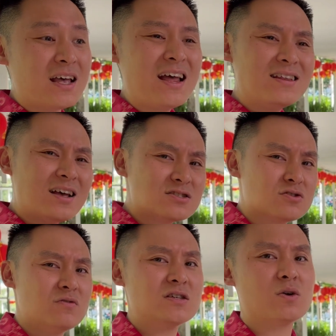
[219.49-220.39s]
and that's the
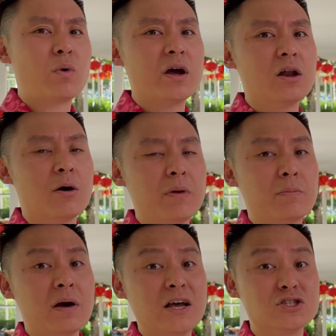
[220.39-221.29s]
reason why a lot of
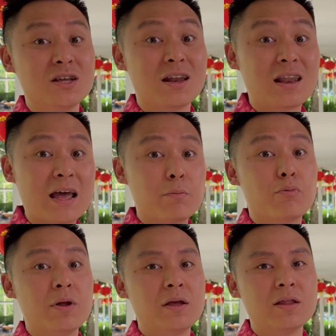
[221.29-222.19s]
people actually like
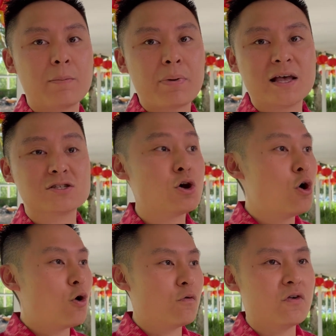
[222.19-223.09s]
bringing their pets
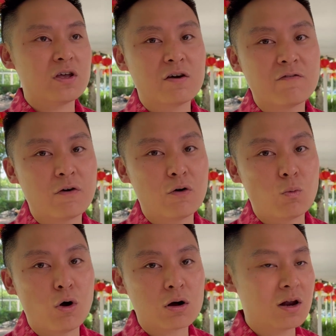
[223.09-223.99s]
over here for a walk,